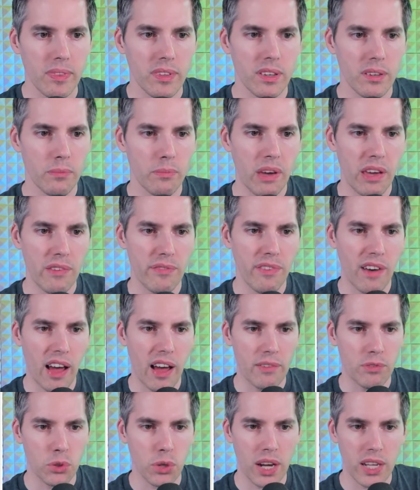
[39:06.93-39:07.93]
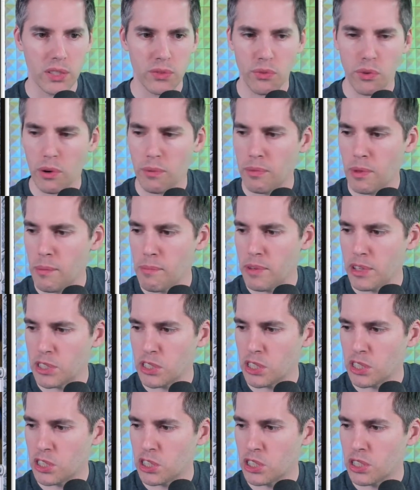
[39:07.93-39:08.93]
Pay 5, transform the
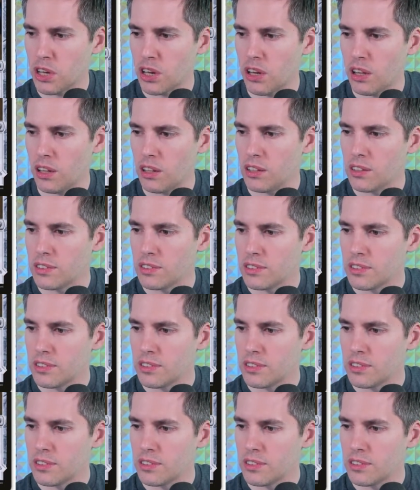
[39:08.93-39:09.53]
Mystic Skull